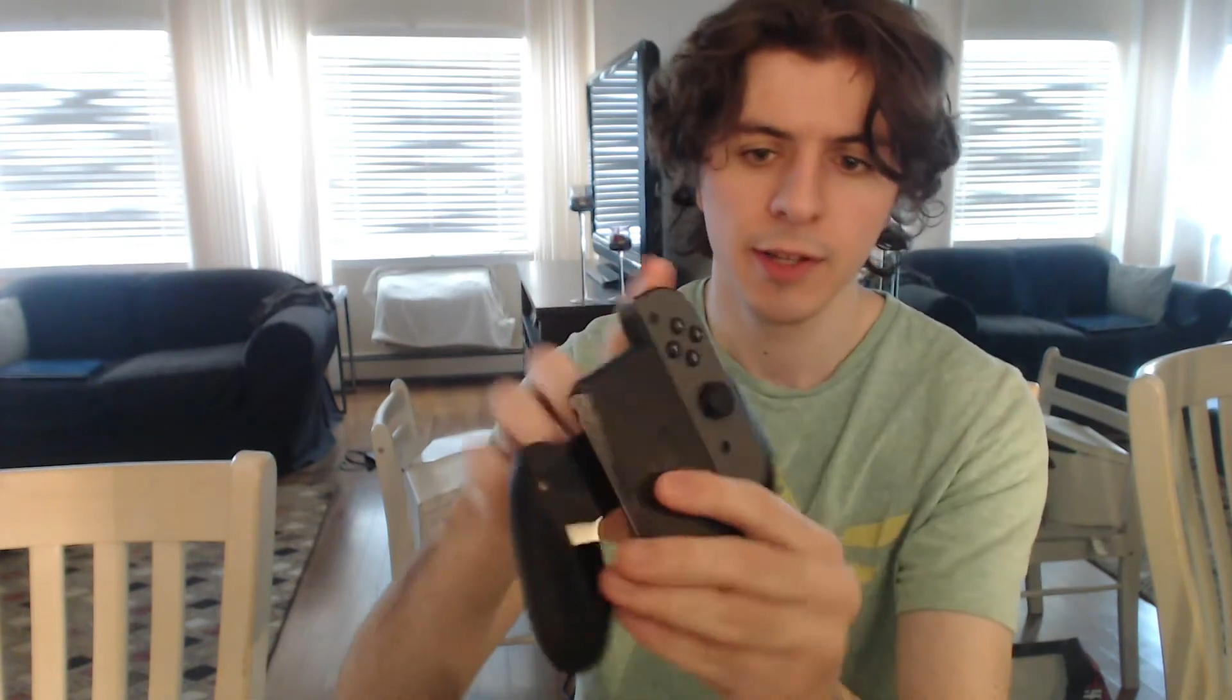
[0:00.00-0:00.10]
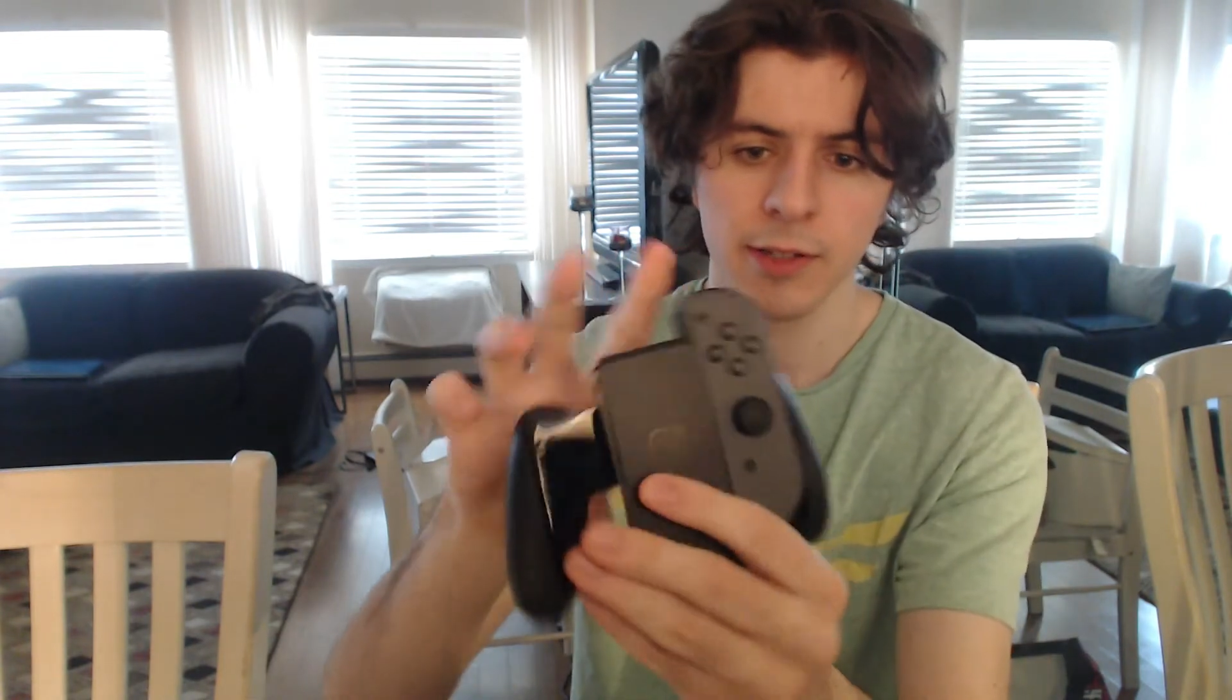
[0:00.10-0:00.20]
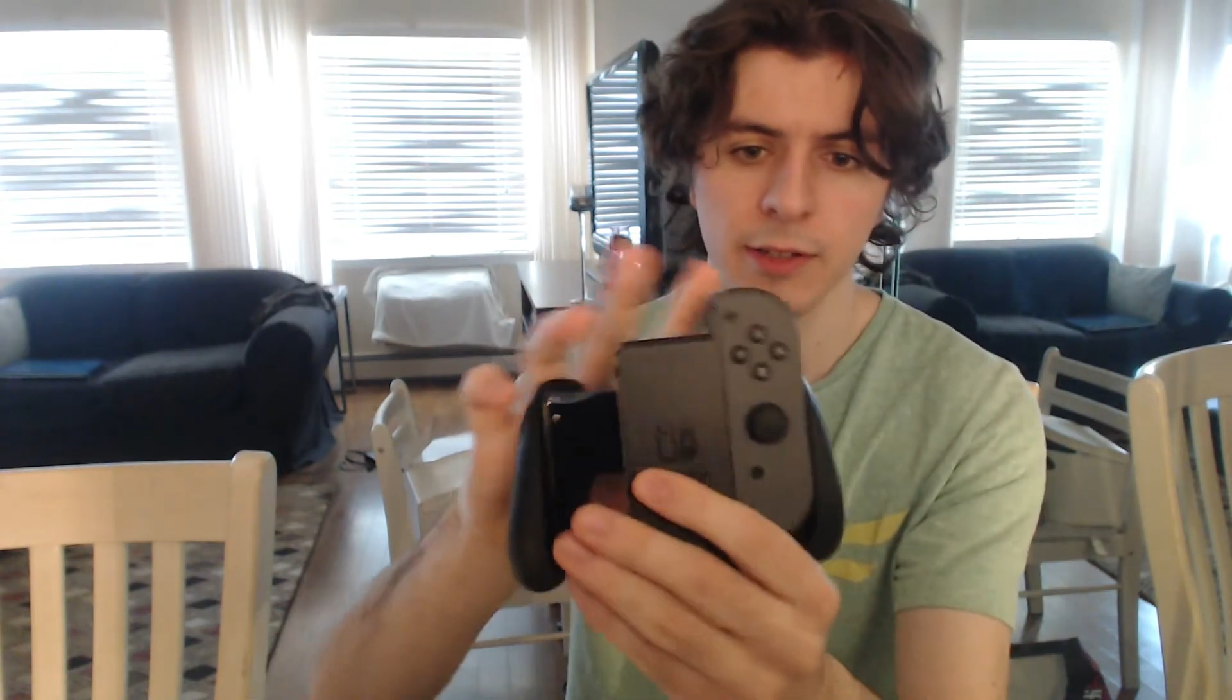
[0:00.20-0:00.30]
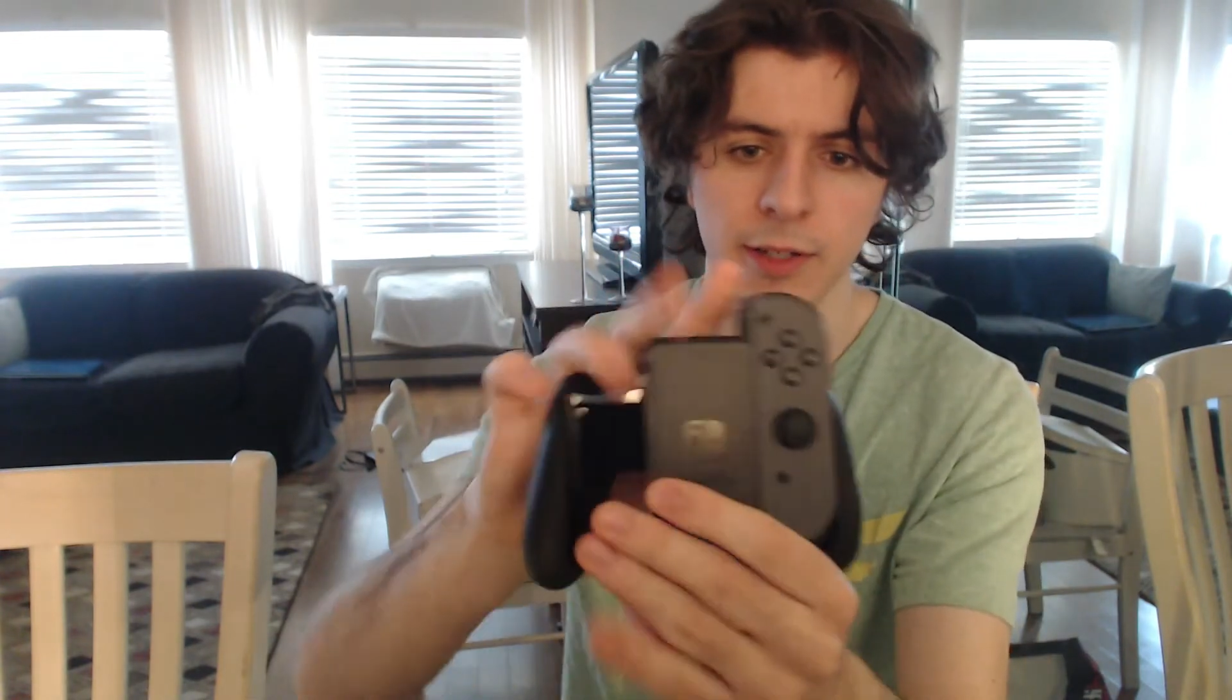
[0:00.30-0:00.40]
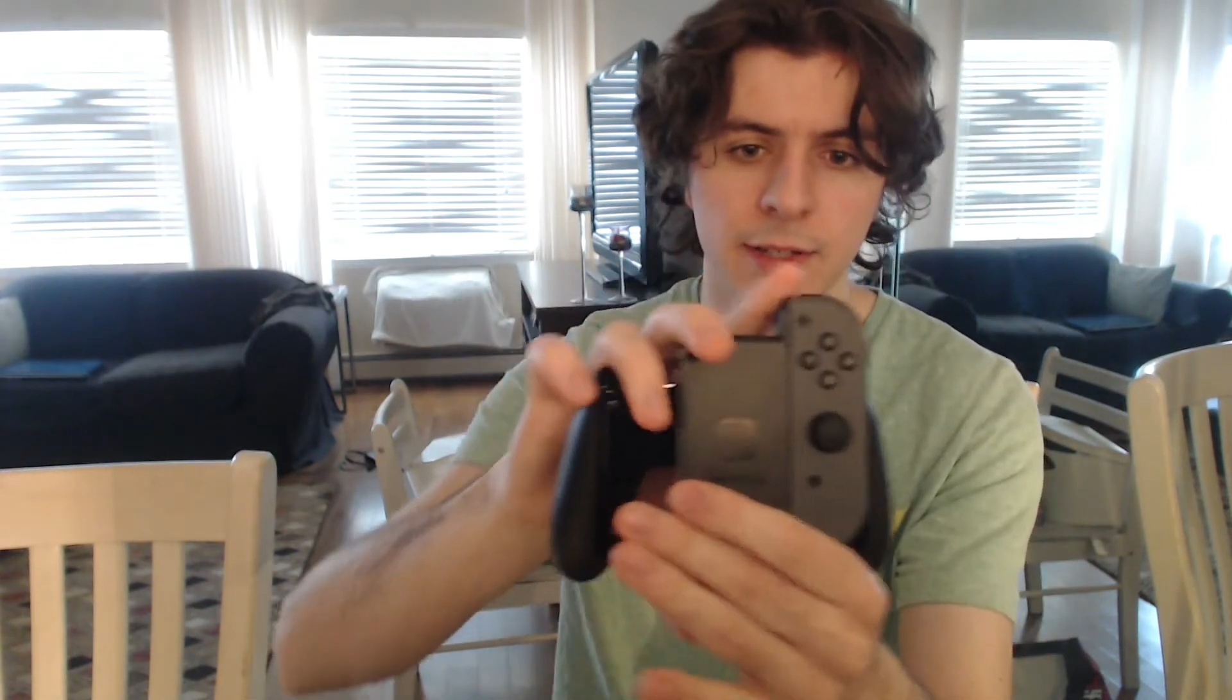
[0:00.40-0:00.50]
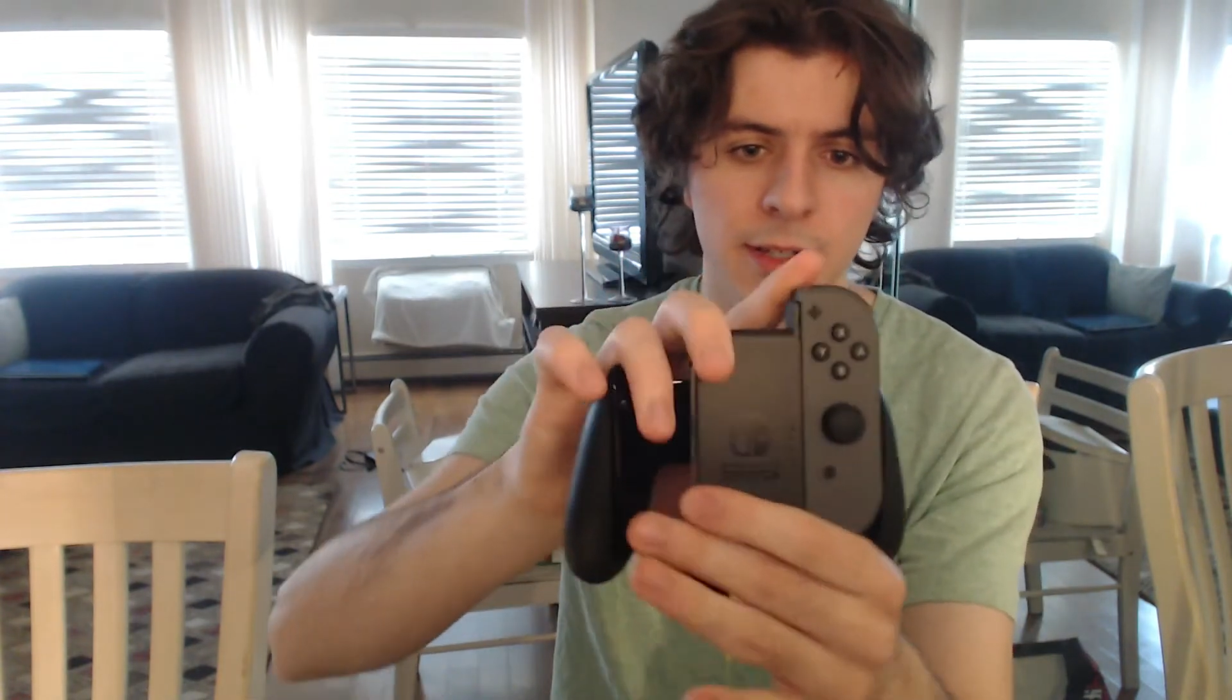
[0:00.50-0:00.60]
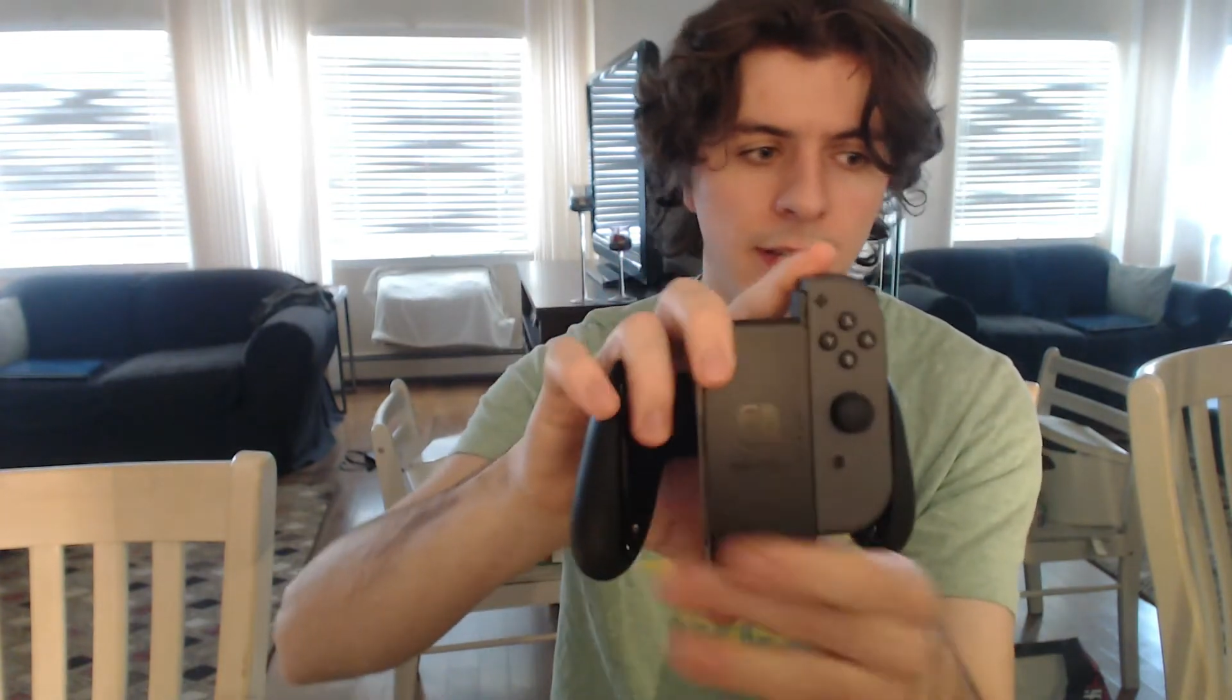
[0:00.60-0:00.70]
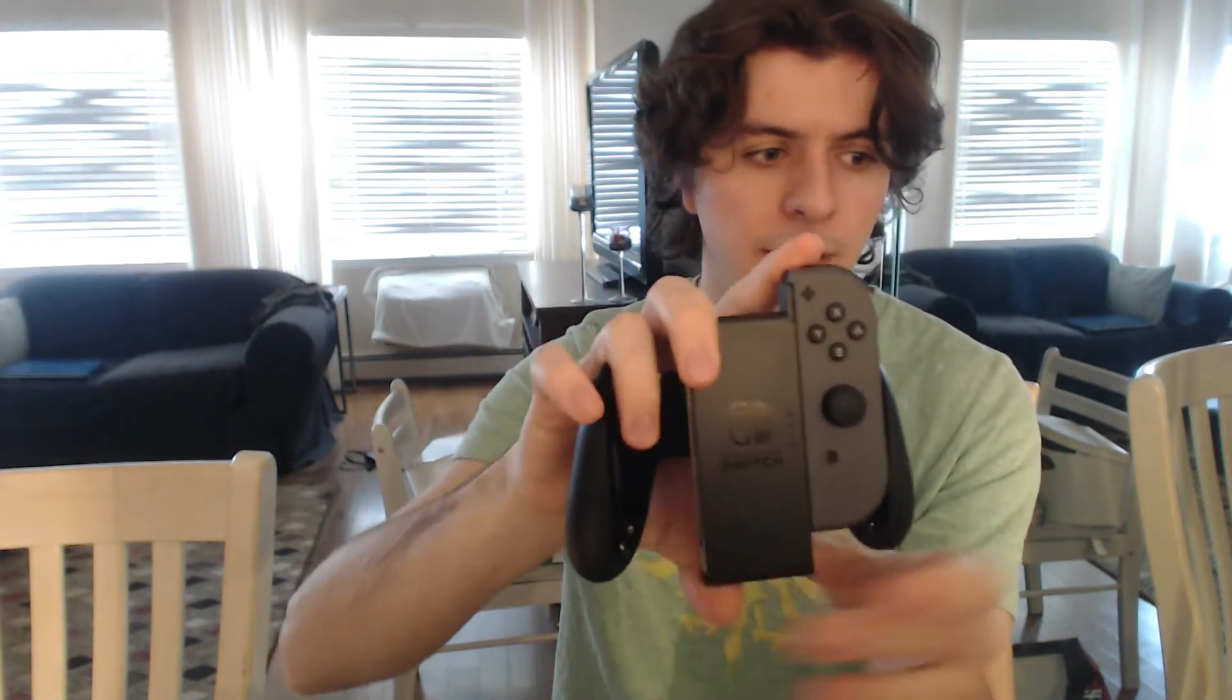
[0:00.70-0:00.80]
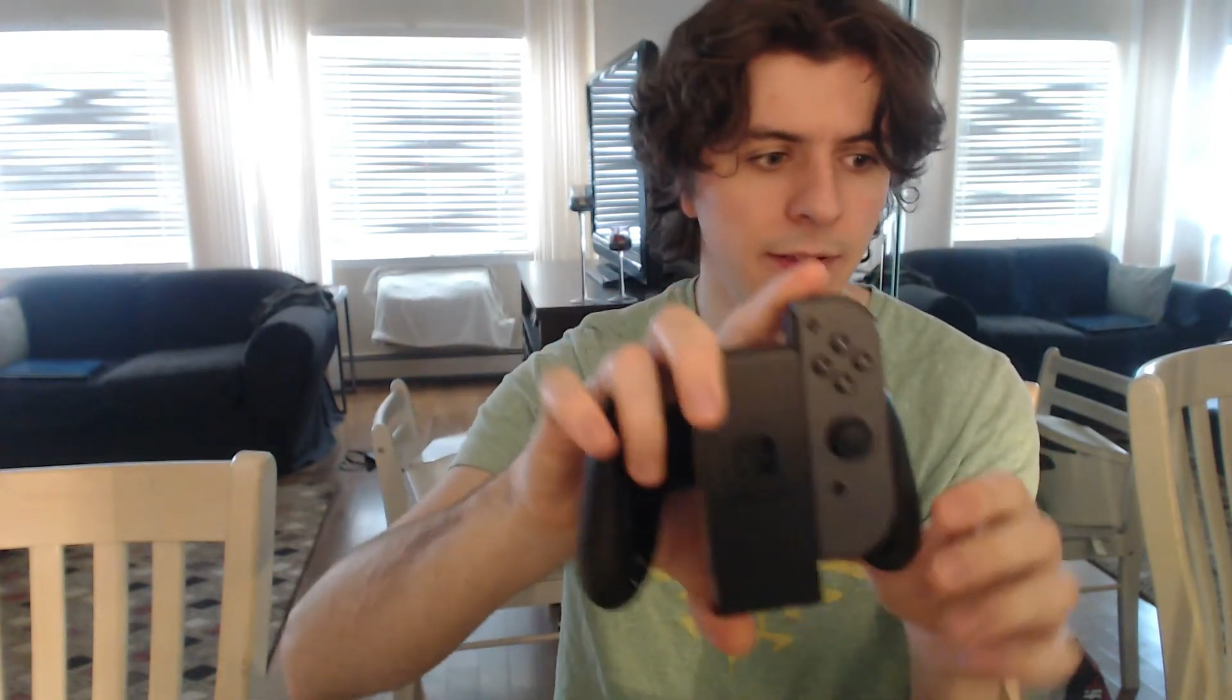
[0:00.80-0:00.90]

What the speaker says: So let's